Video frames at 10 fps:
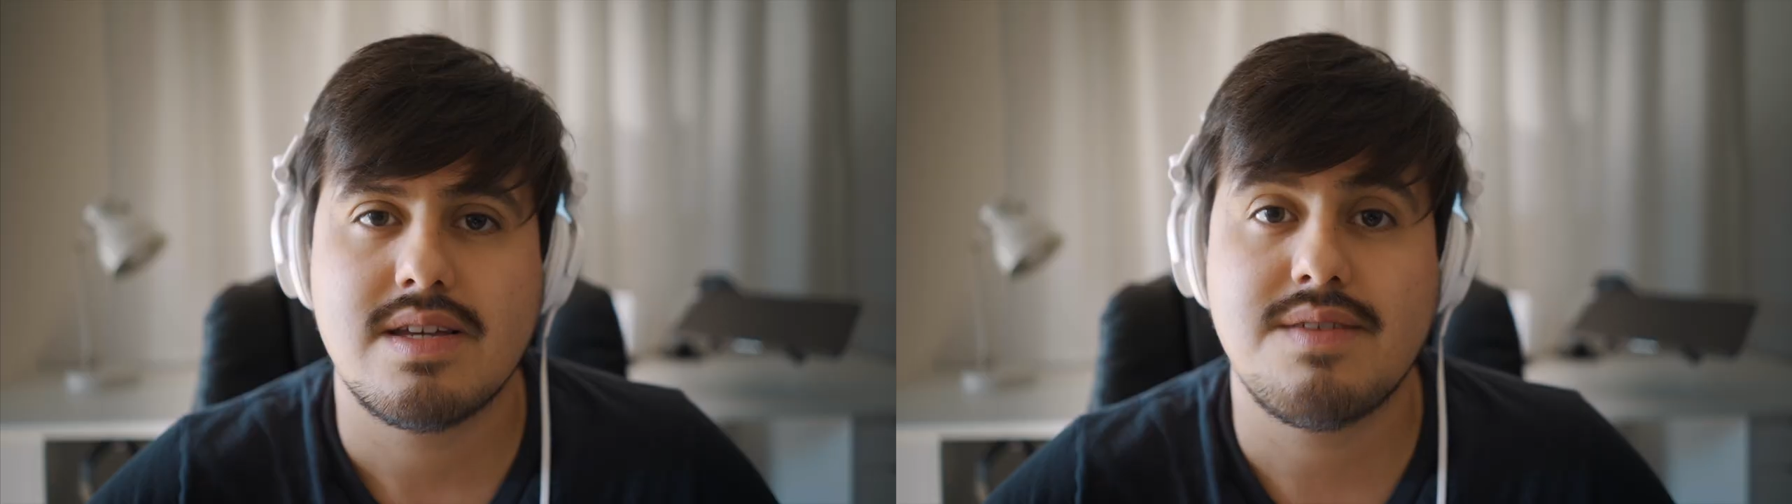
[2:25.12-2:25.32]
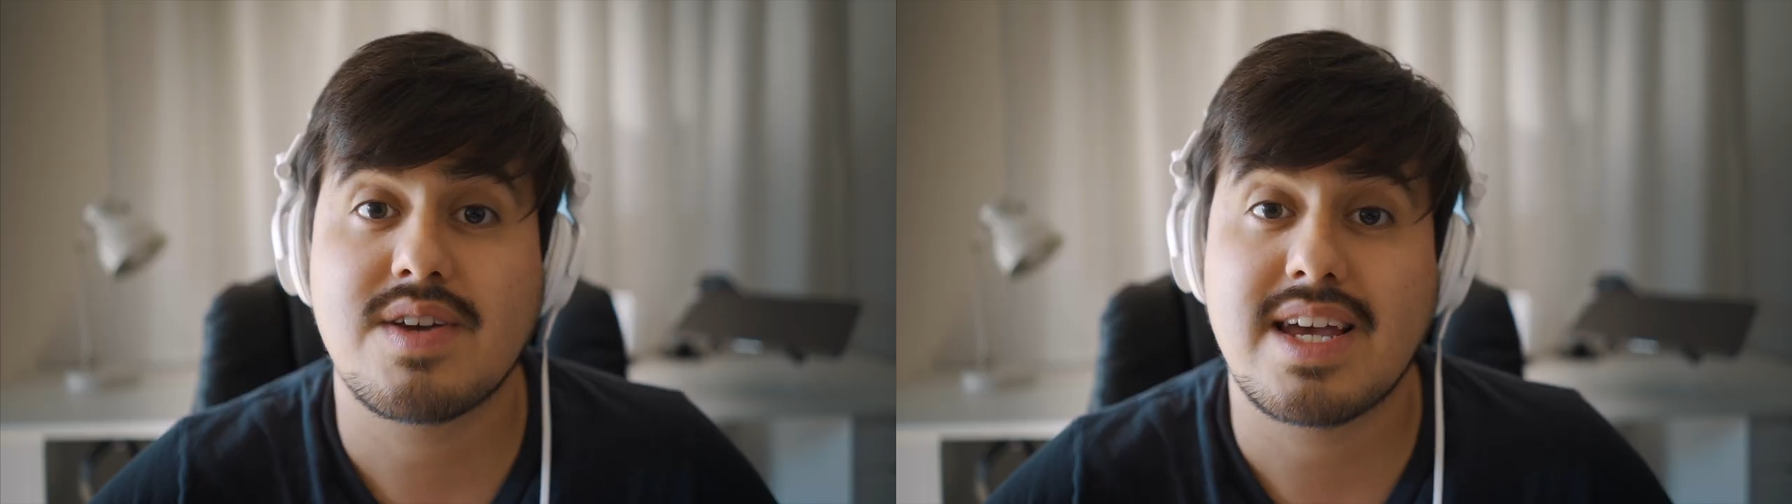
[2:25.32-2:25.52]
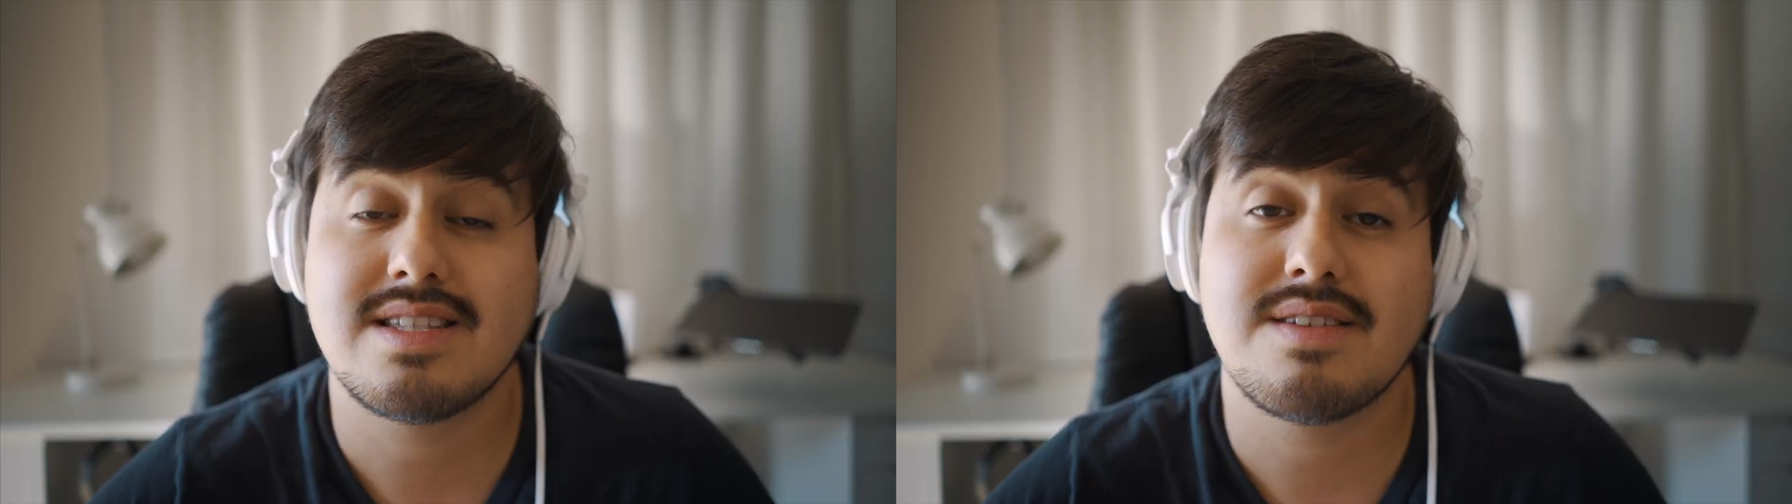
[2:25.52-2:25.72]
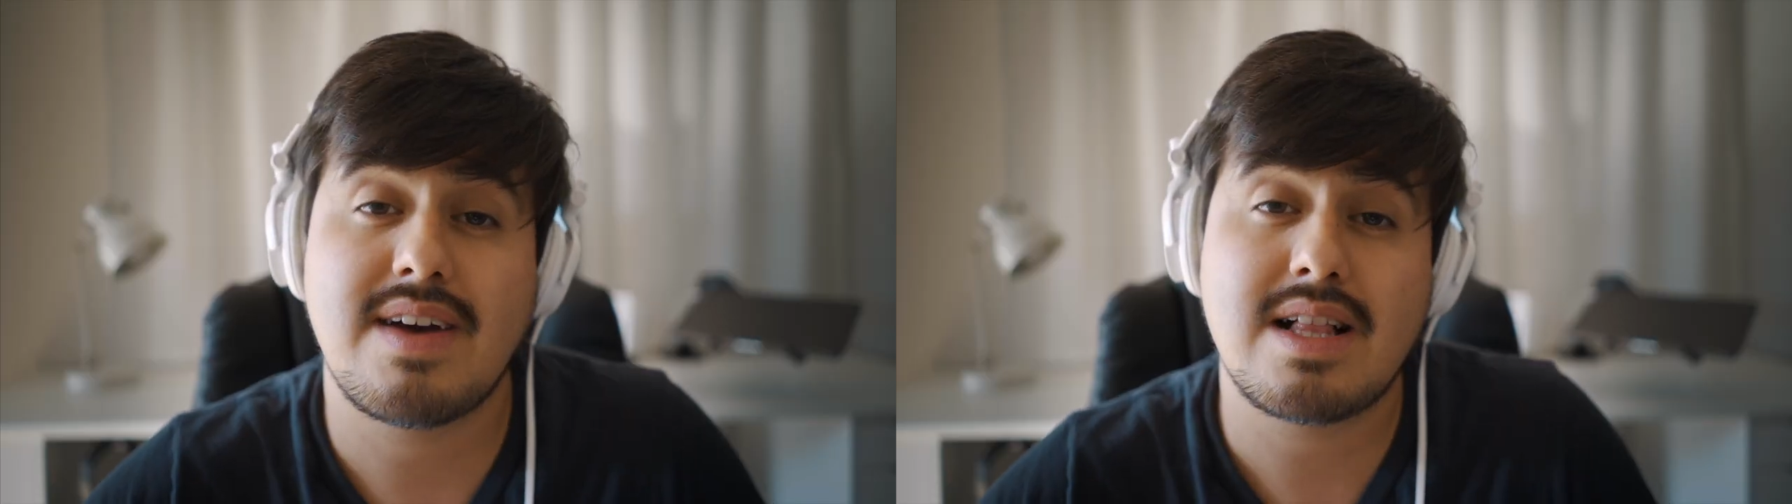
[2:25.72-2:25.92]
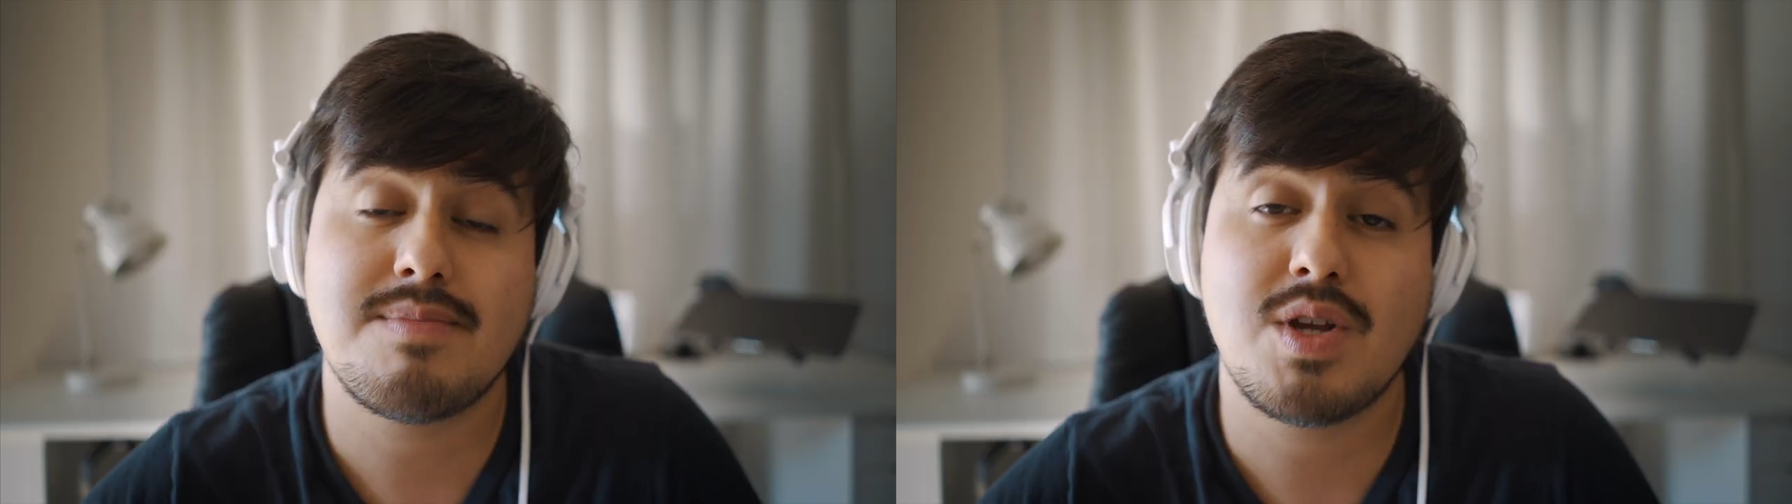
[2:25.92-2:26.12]
If you can
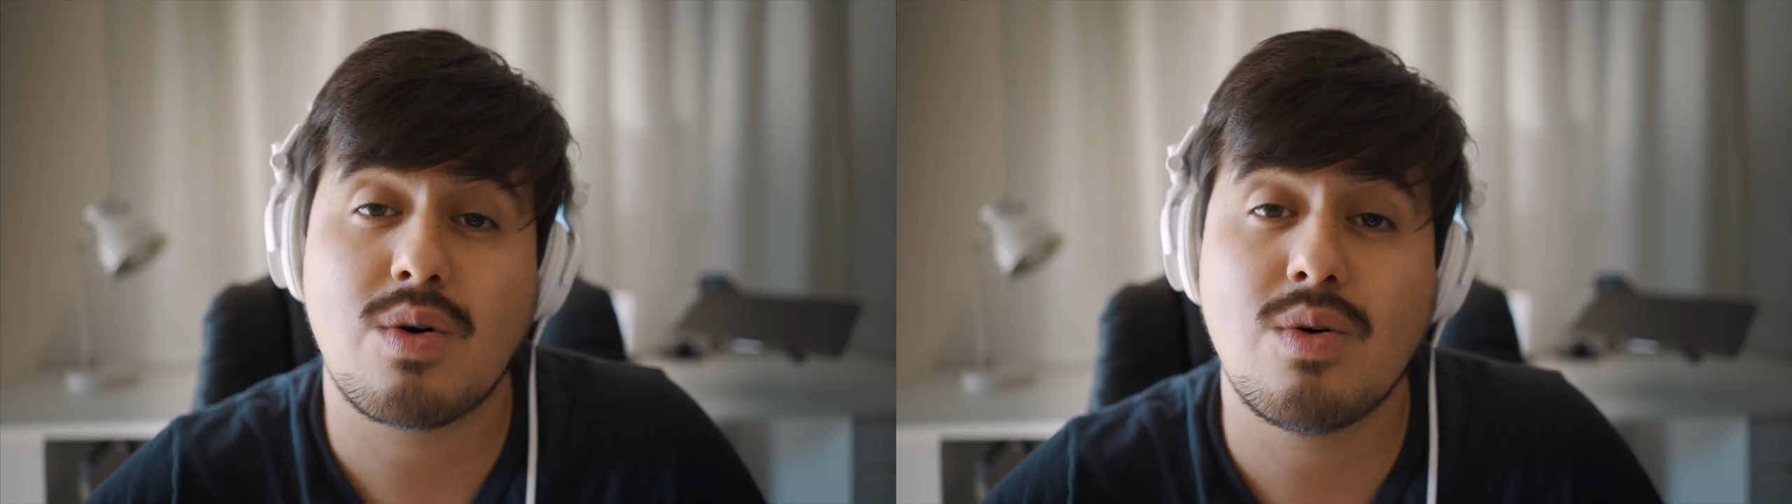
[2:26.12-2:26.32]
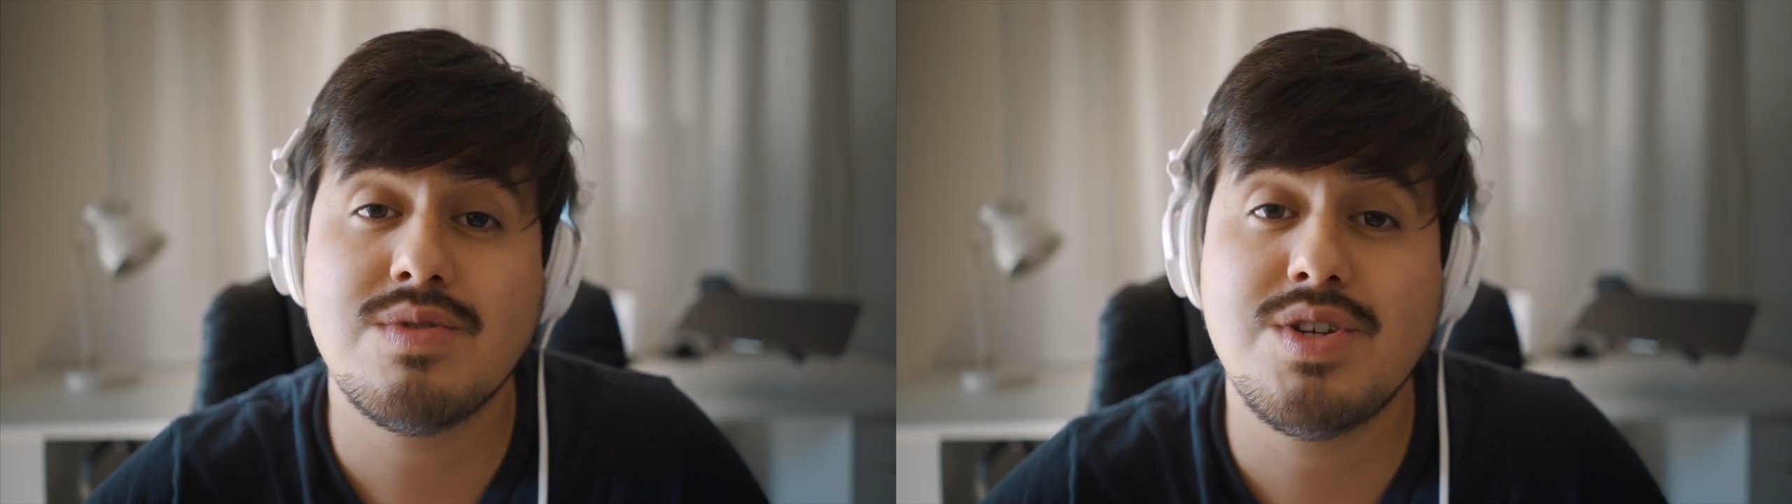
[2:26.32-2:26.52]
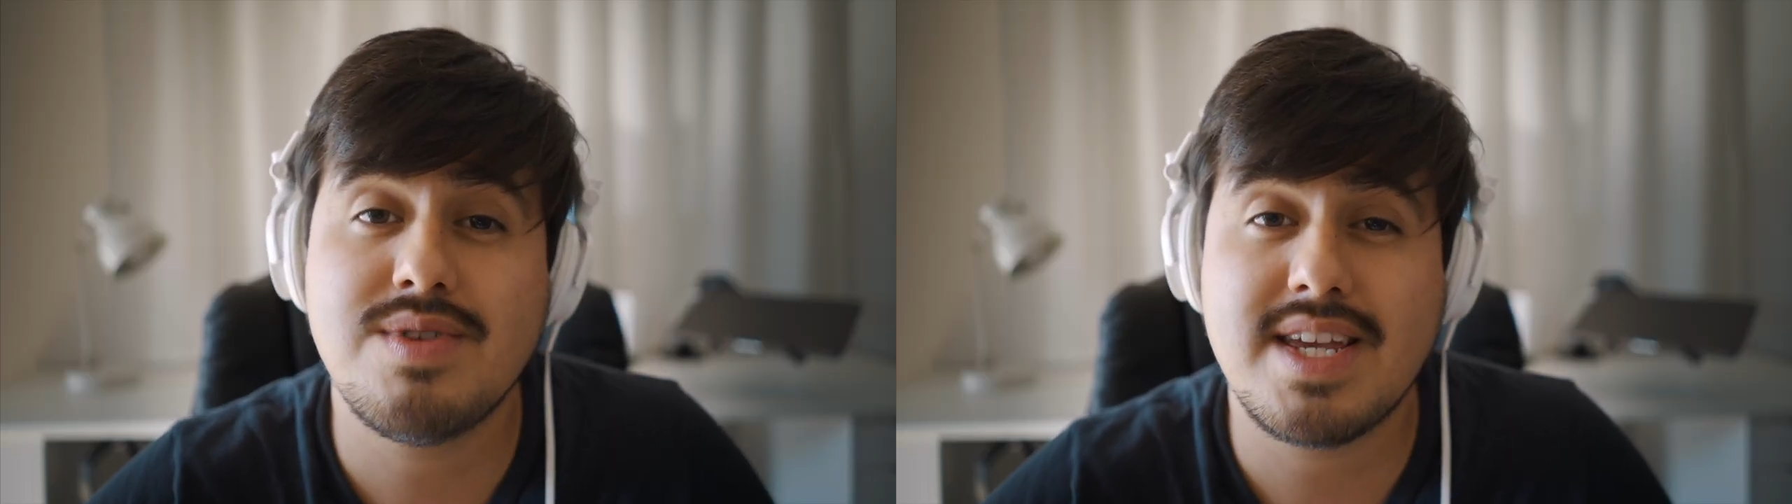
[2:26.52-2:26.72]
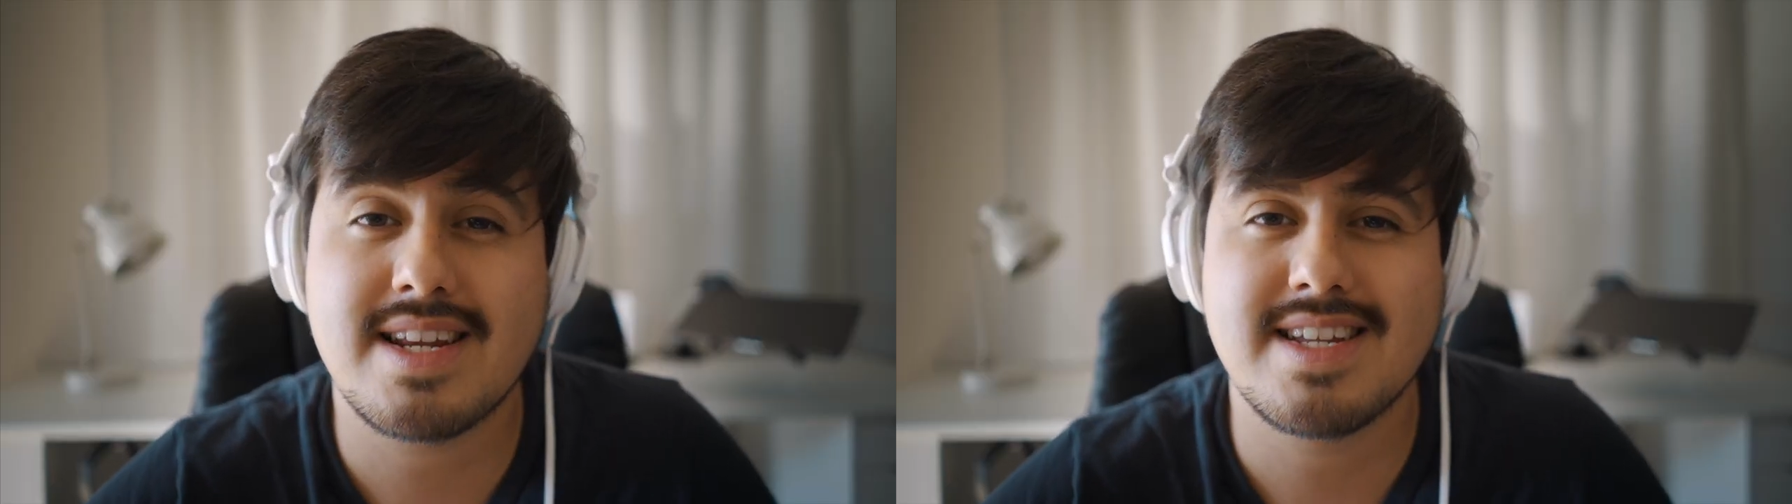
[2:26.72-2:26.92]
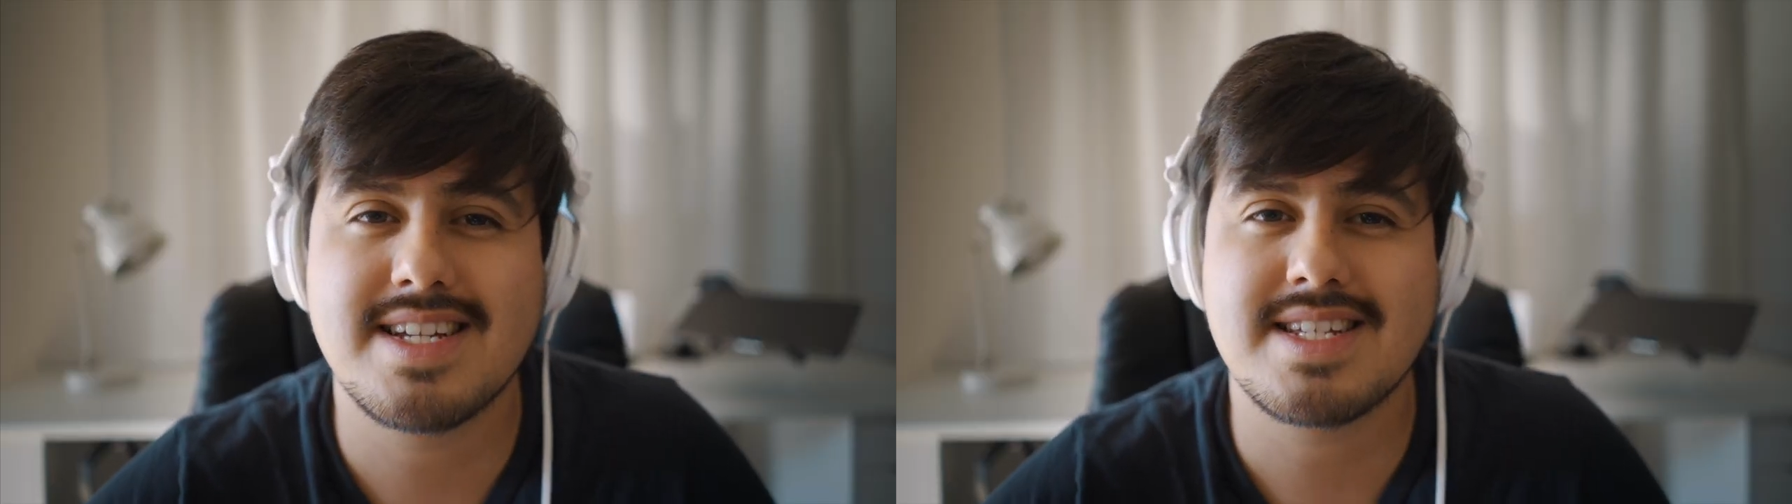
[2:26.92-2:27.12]
develop your own
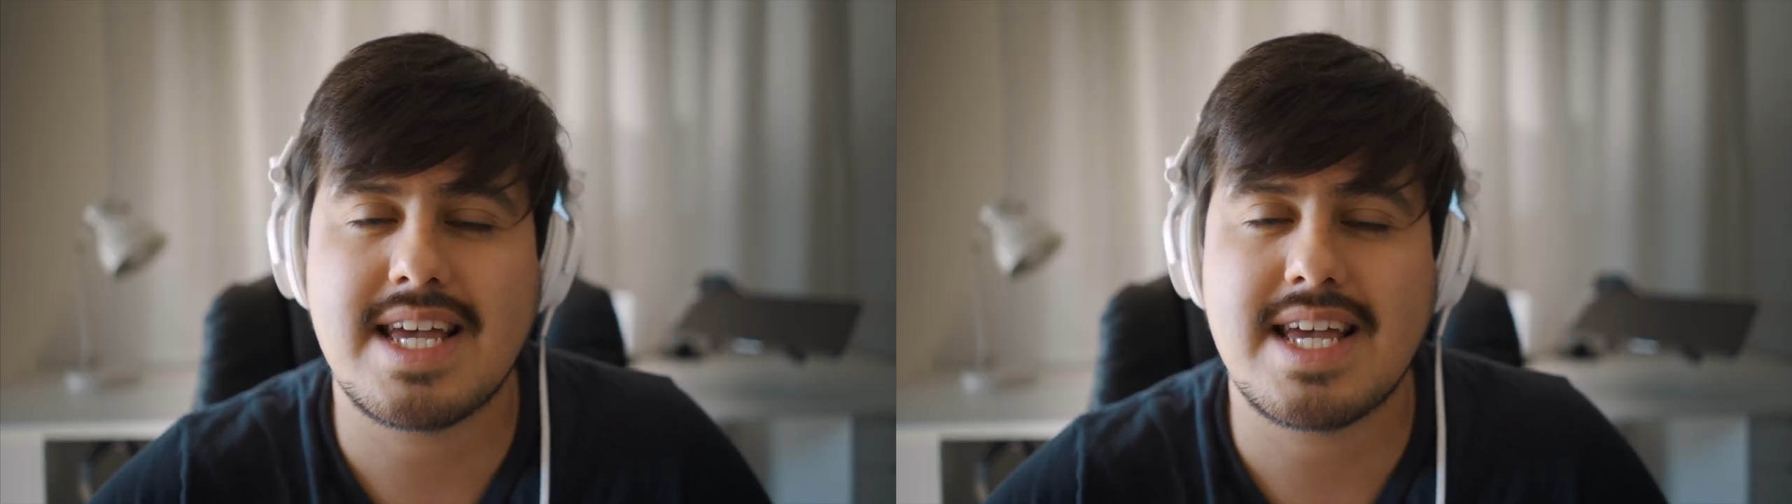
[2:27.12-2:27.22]
uniqueness